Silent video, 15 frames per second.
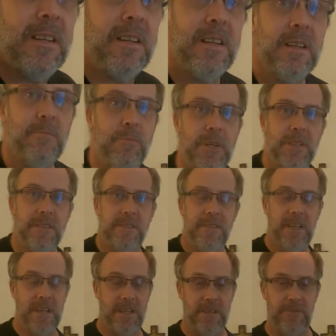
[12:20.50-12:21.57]
Uh, but
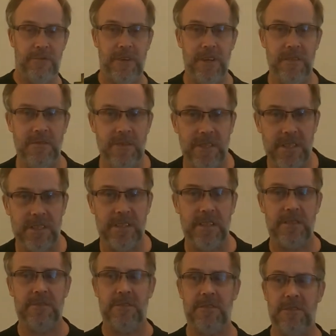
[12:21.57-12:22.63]
yeah, if you haven't checked
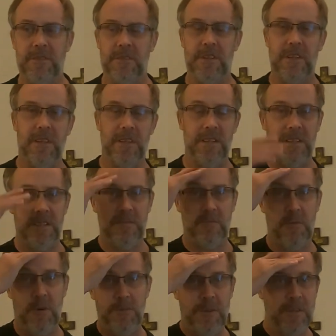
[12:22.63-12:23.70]
out your uh,
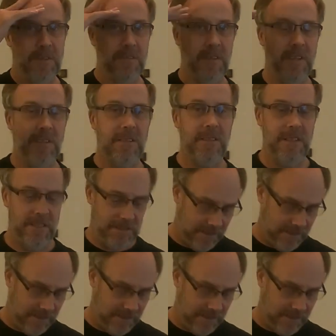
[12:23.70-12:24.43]
Walmarts lately,